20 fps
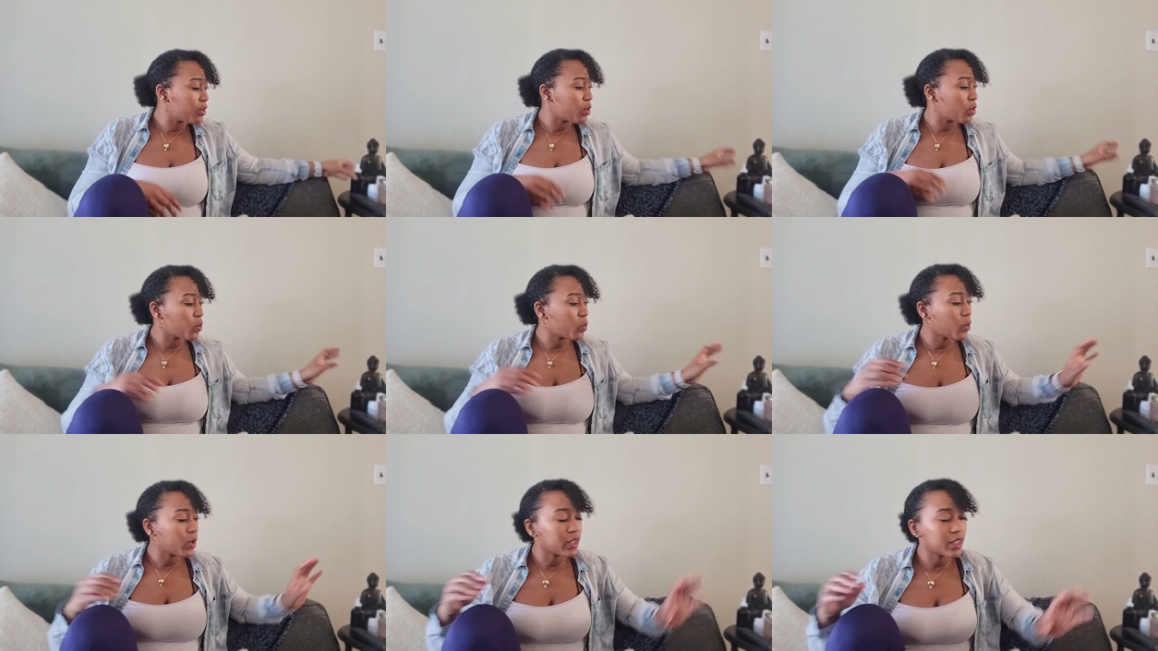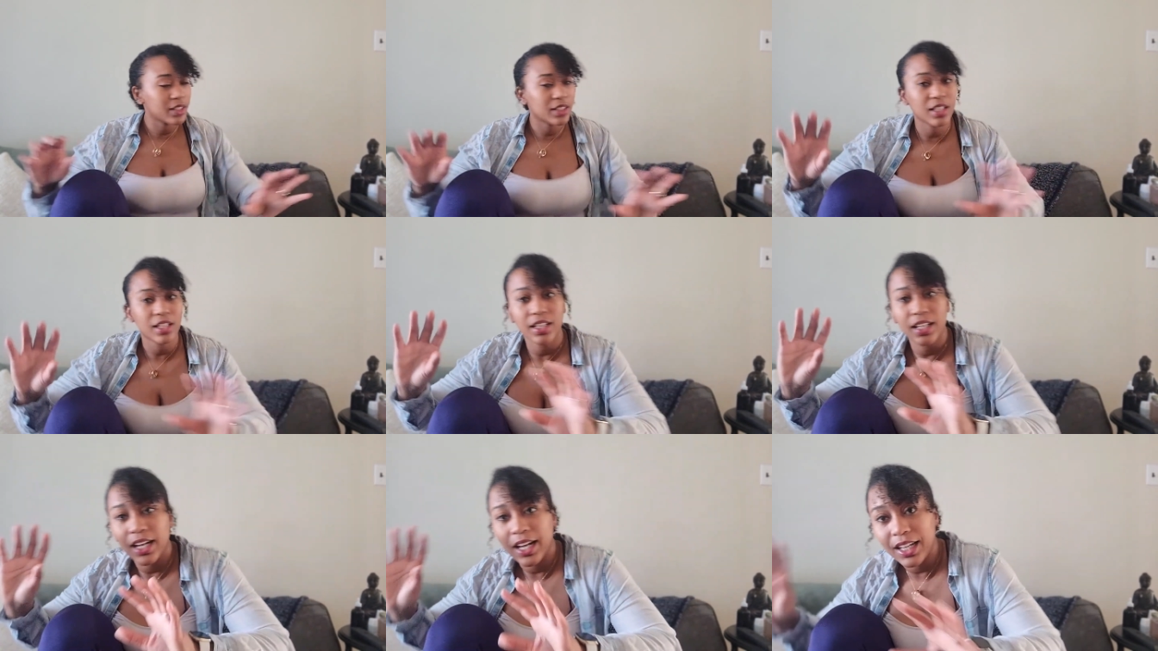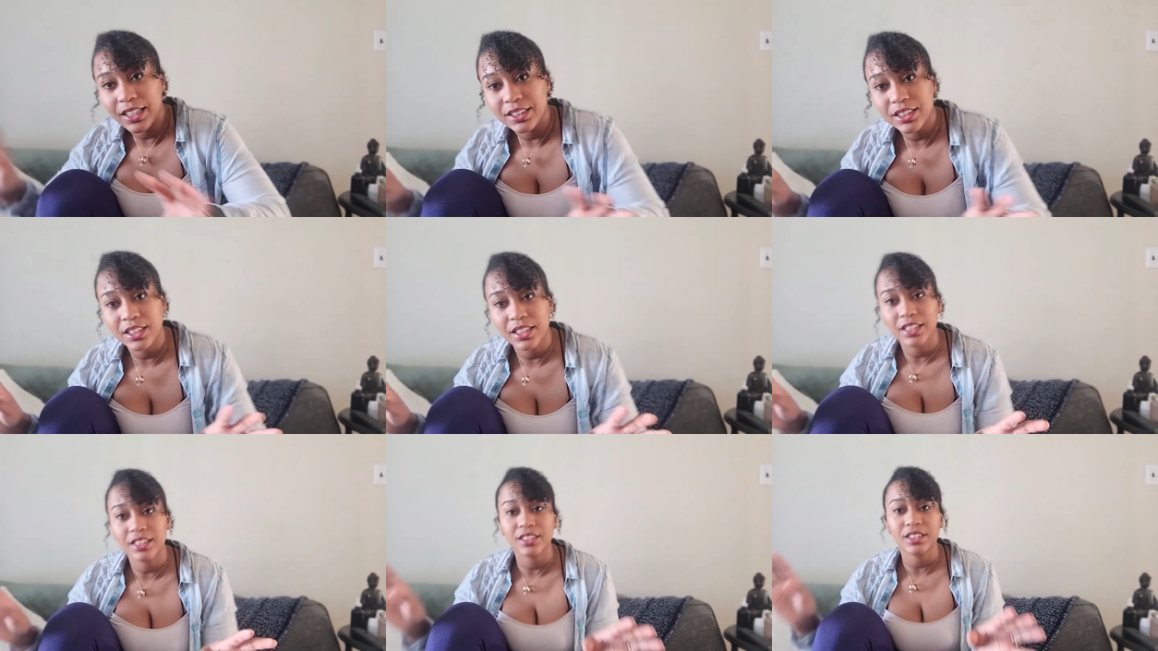one of the last
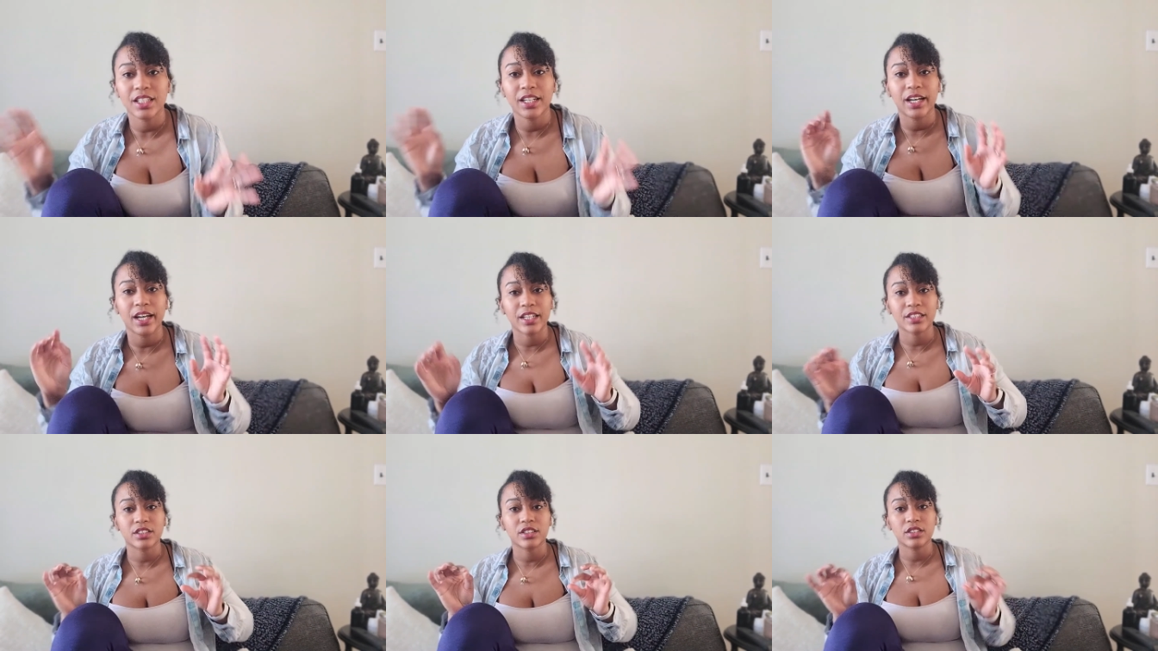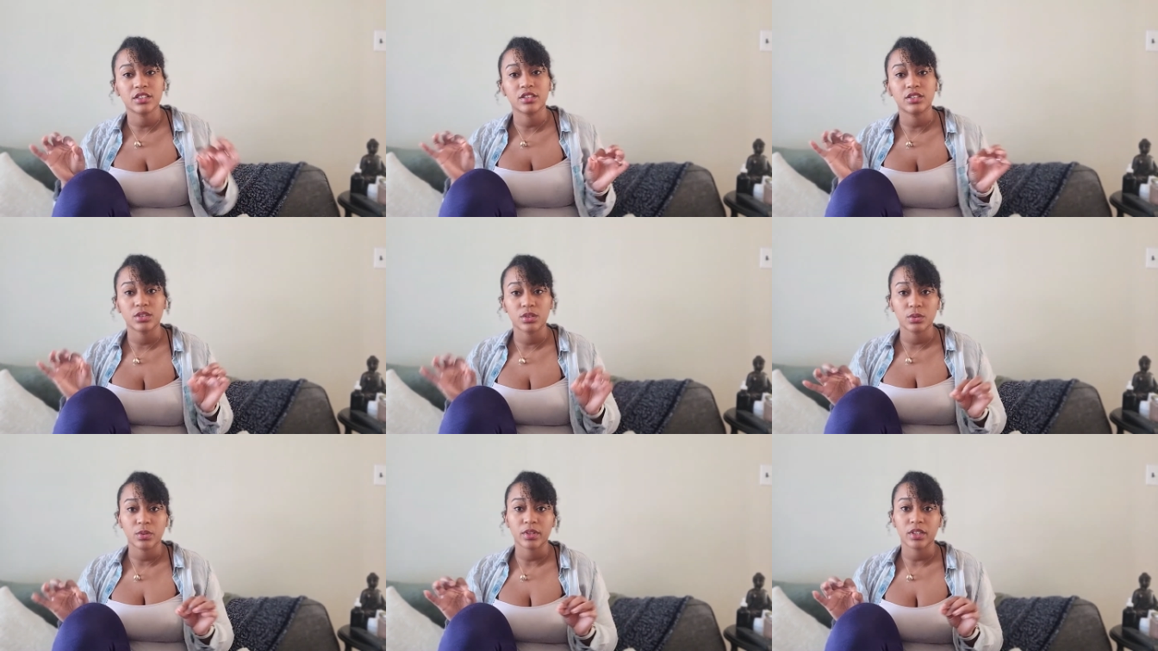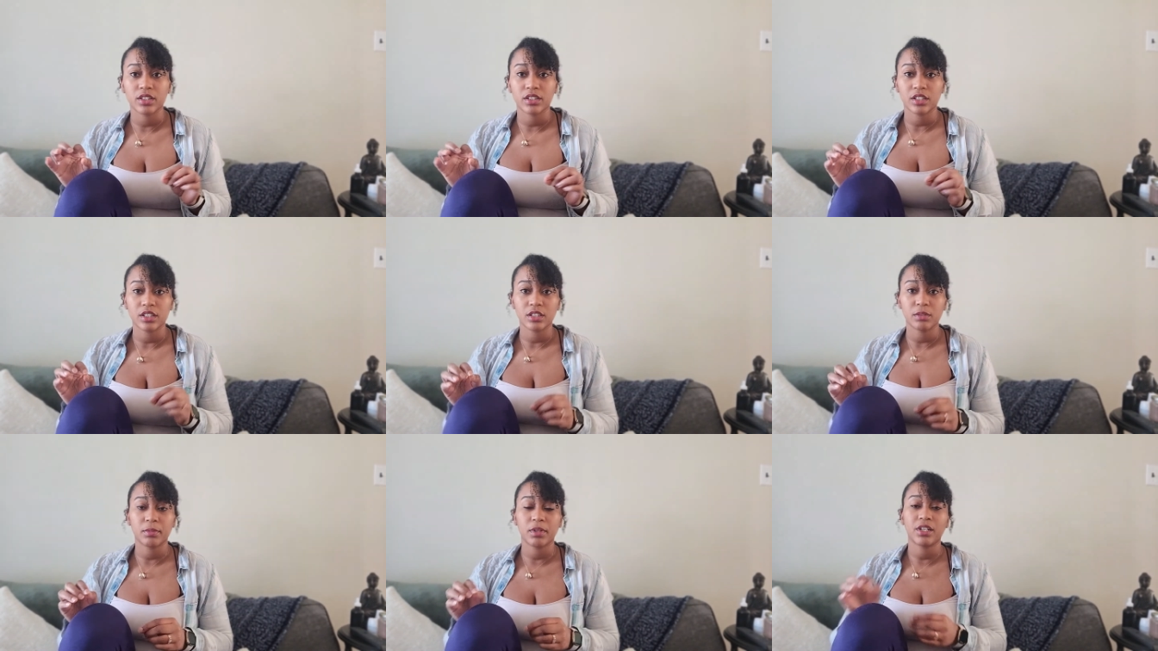things I actually do want to
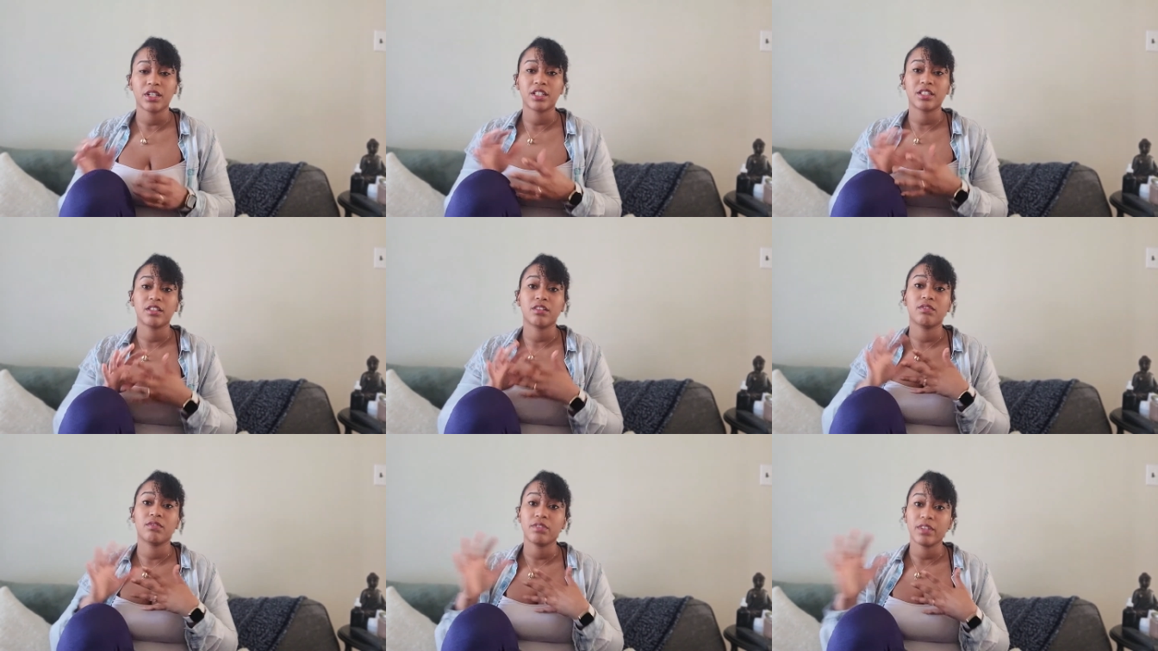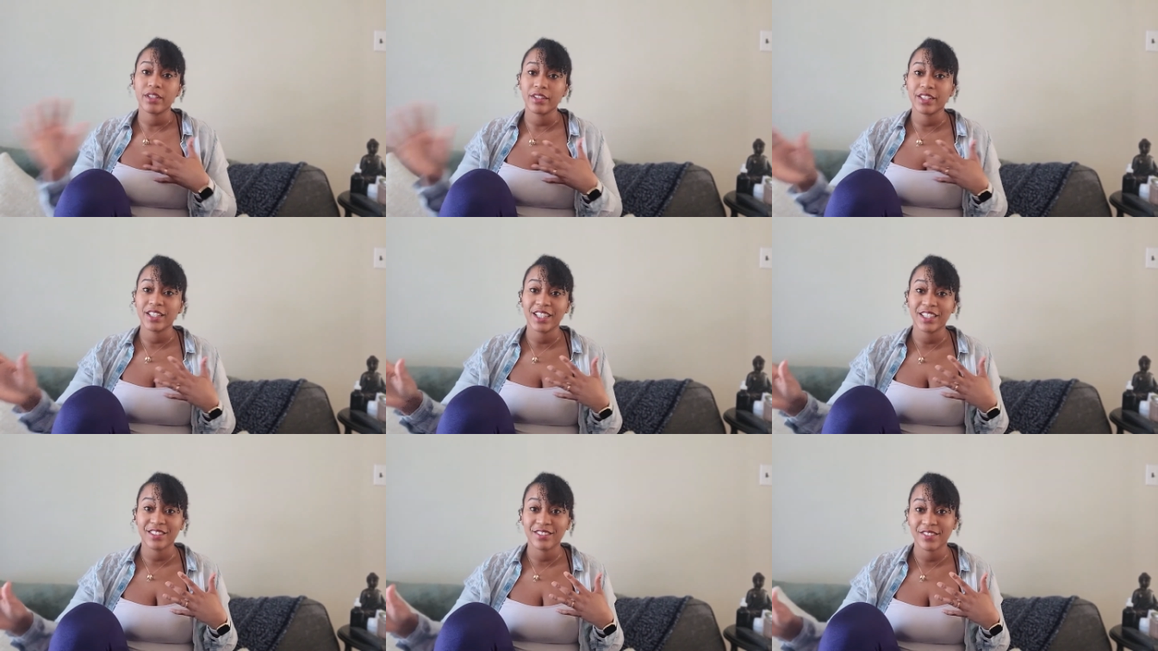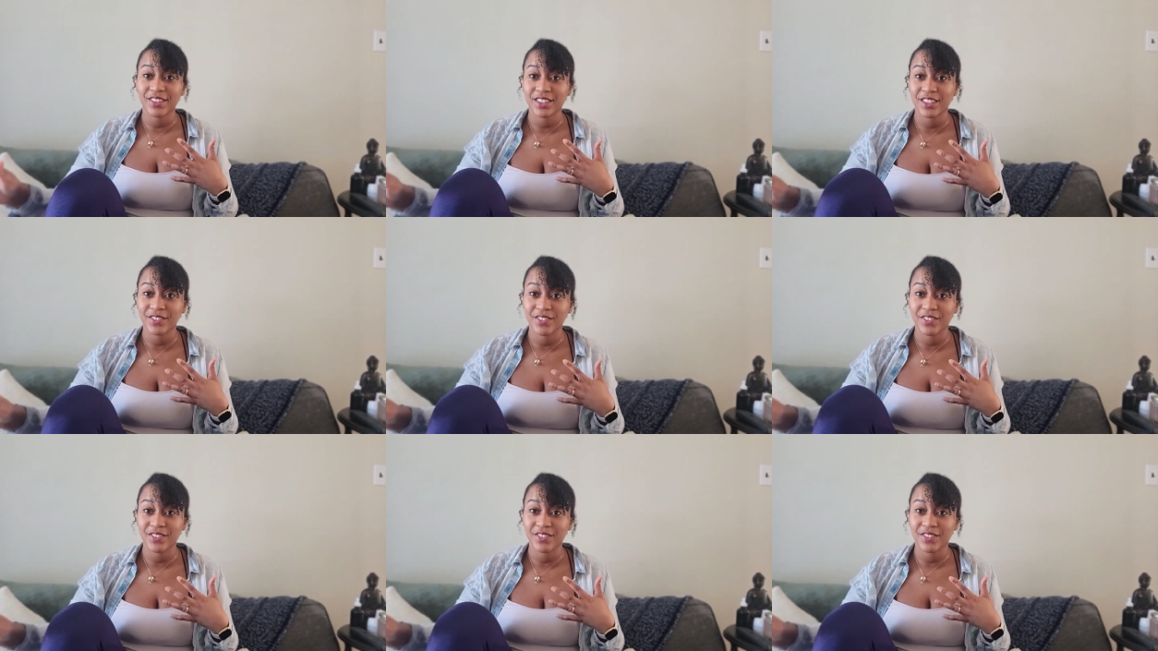talk about at the very end of this